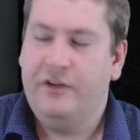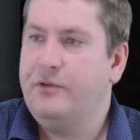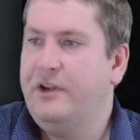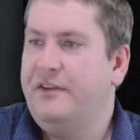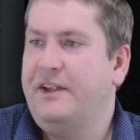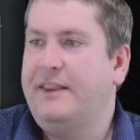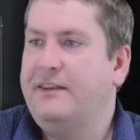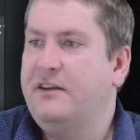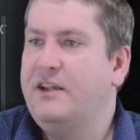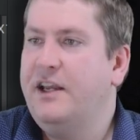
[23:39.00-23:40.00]
So we're going to say
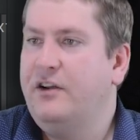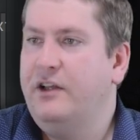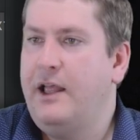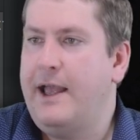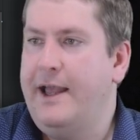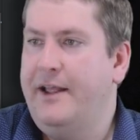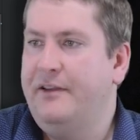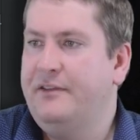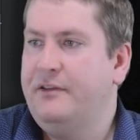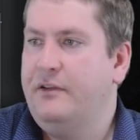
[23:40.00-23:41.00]
that the title
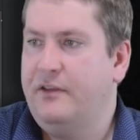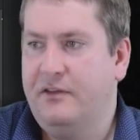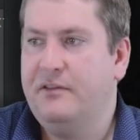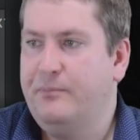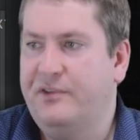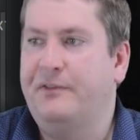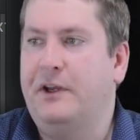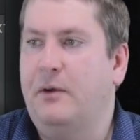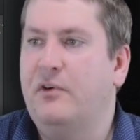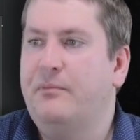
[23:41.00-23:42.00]
has the
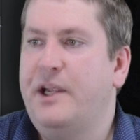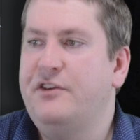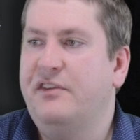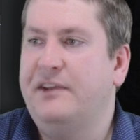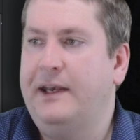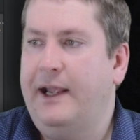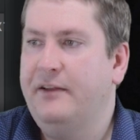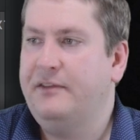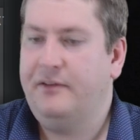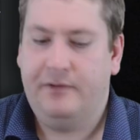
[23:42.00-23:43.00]
specific number of pages it
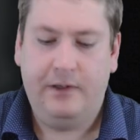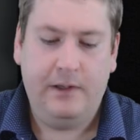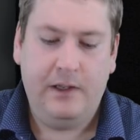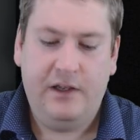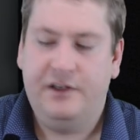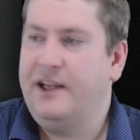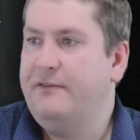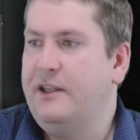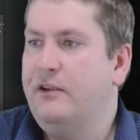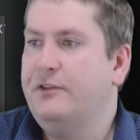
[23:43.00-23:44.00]
has to
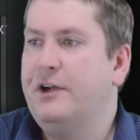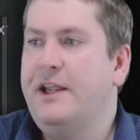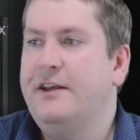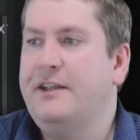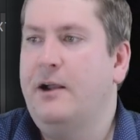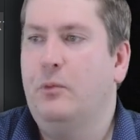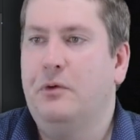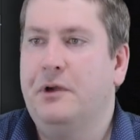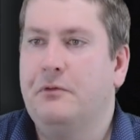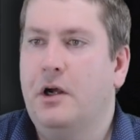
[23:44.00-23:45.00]
give the user a hint at
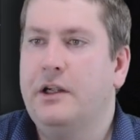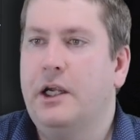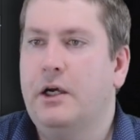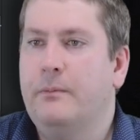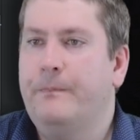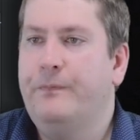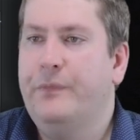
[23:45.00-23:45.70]
what went wrong here.